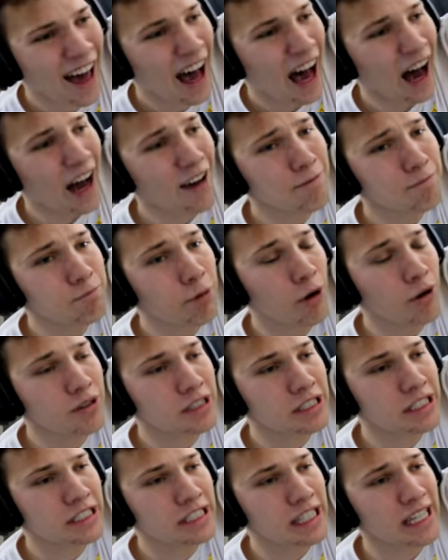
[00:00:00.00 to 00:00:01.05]
I pulled
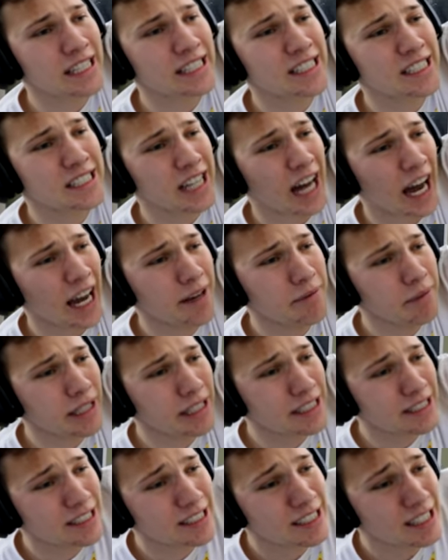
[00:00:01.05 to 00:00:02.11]
six diamonds?